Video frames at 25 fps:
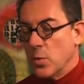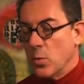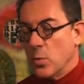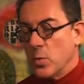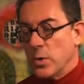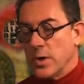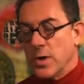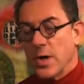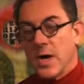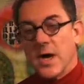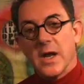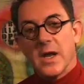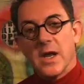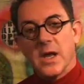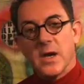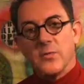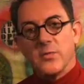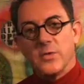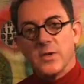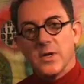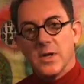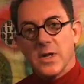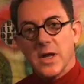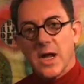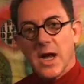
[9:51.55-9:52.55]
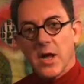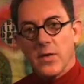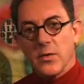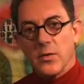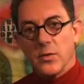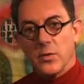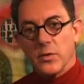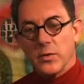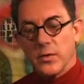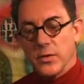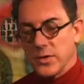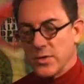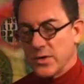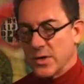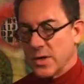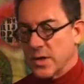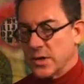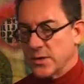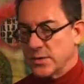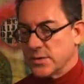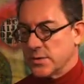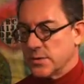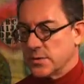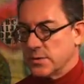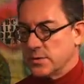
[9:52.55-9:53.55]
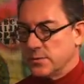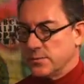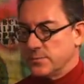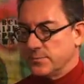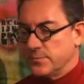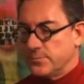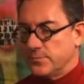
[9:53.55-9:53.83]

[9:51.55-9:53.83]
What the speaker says: would not have to gather the dust.